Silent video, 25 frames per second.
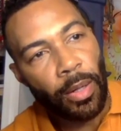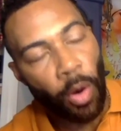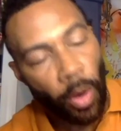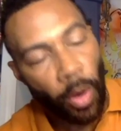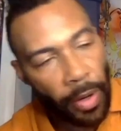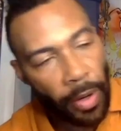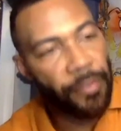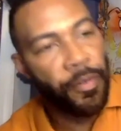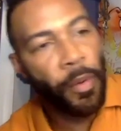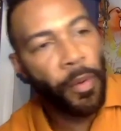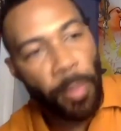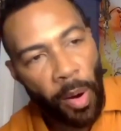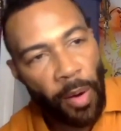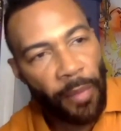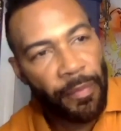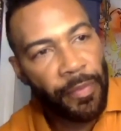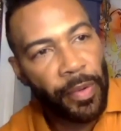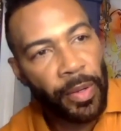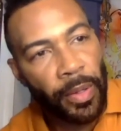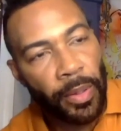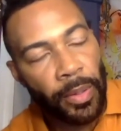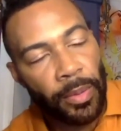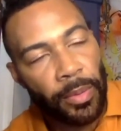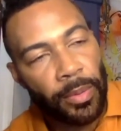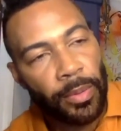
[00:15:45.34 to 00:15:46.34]
on a football
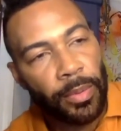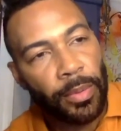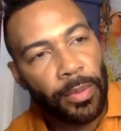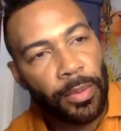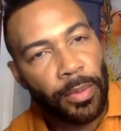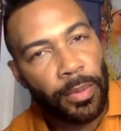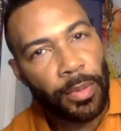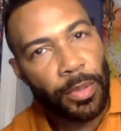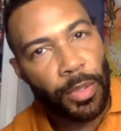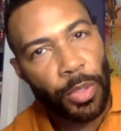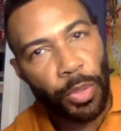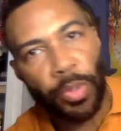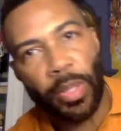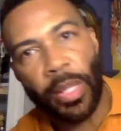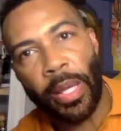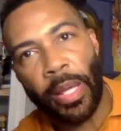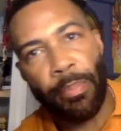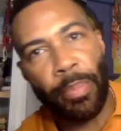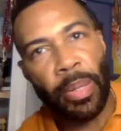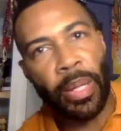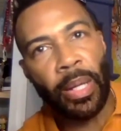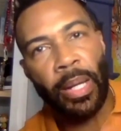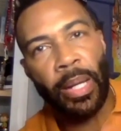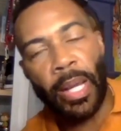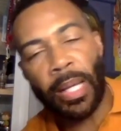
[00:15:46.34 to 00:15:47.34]
field to
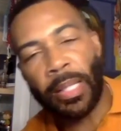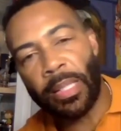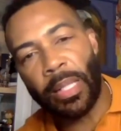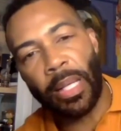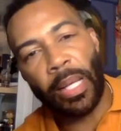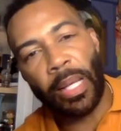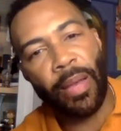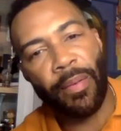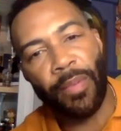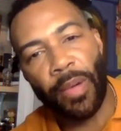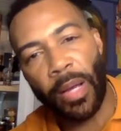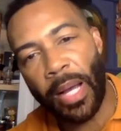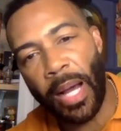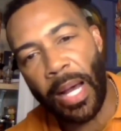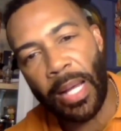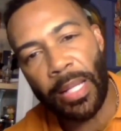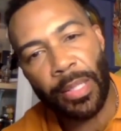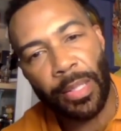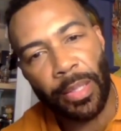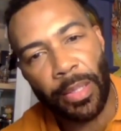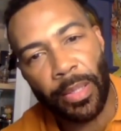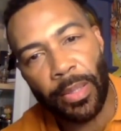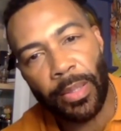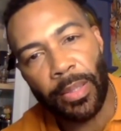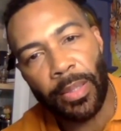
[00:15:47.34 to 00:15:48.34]
then being next to Kevin
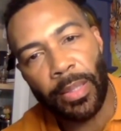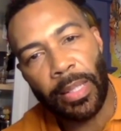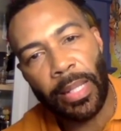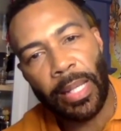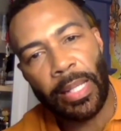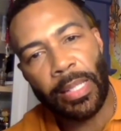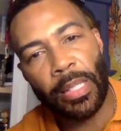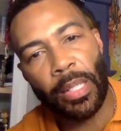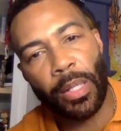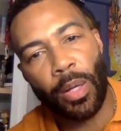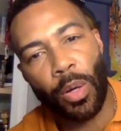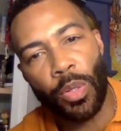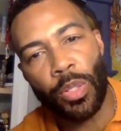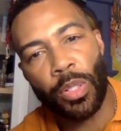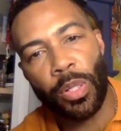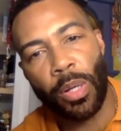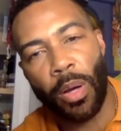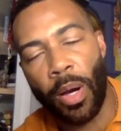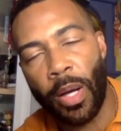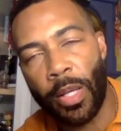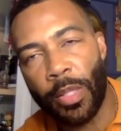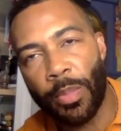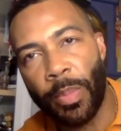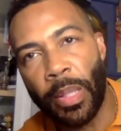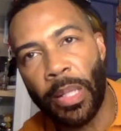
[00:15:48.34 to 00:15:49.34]
Costner as a Coast
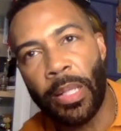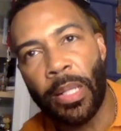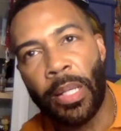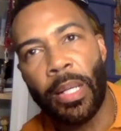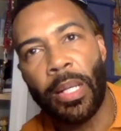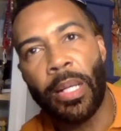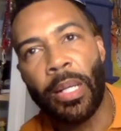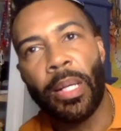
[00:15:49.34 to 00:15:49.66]
Guardsman,